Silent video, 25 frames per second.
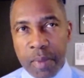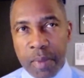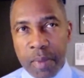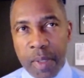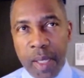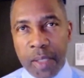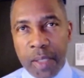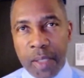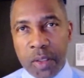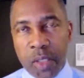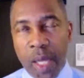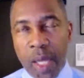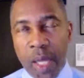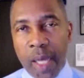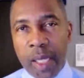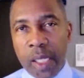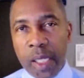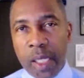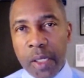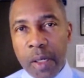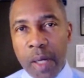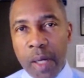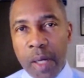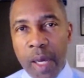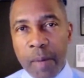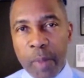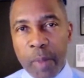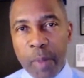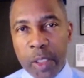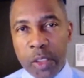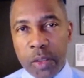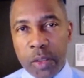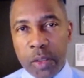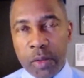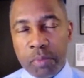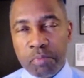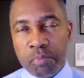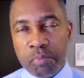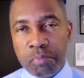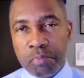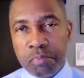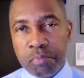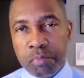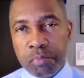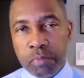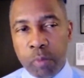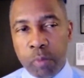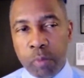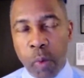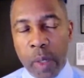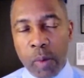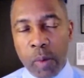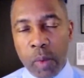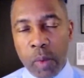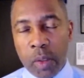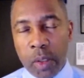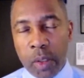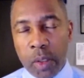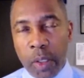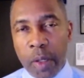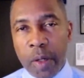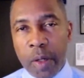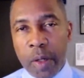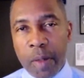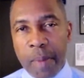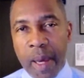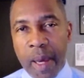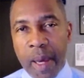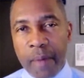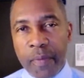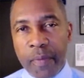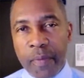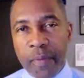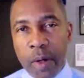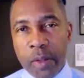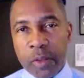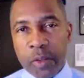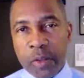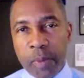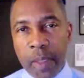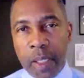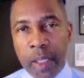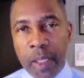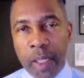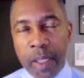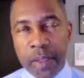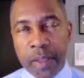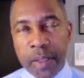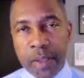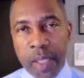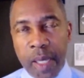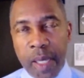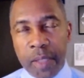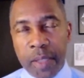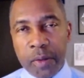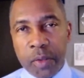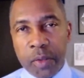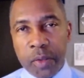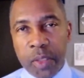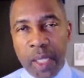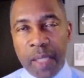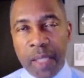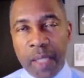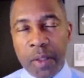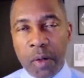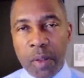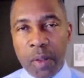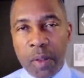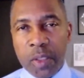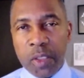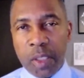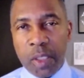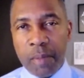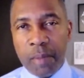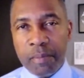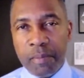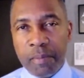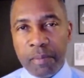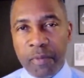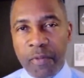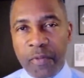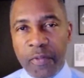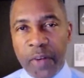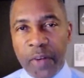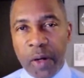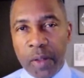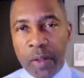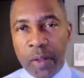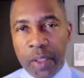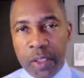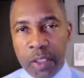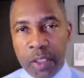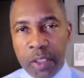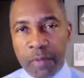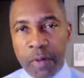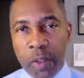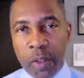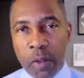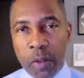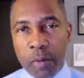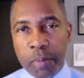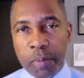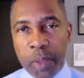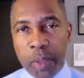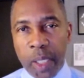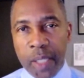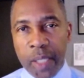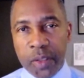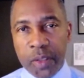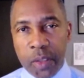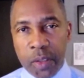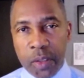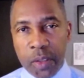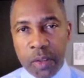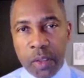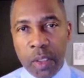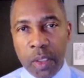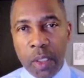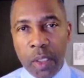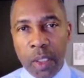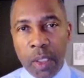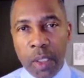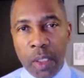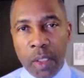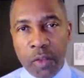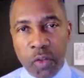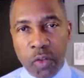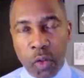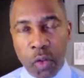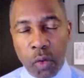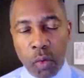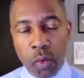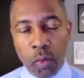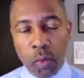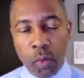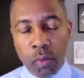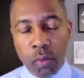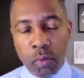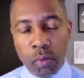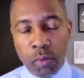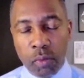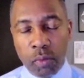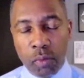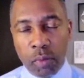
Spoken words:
it's not clear how much we will learn about those, because I understand they're in some fairly difficult places to